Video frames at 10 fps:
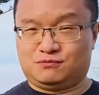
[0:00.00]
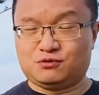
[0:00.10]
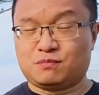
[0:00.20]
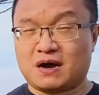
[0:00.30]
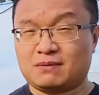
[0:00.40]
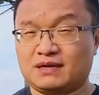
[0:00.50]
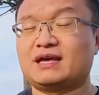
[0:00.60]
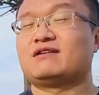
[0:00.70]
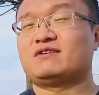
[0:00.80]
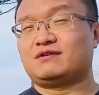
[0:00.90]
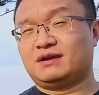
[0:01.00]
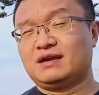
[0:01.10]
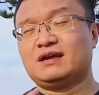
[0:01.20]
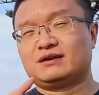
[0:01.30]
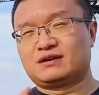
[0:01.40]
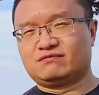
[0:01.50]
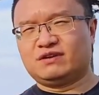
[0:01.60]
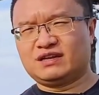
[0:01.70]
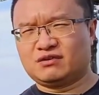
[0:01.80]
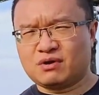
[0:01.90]
to public in a very
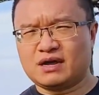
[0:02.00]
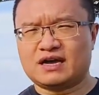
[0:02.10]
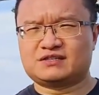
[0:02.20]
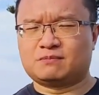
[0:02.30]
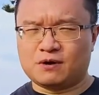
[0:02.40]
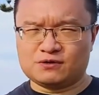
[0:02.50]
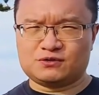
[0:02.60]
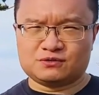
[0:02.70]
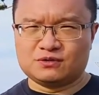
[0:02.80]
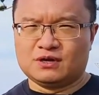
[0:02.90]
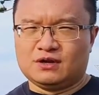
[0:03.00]
convenient way, as opposed to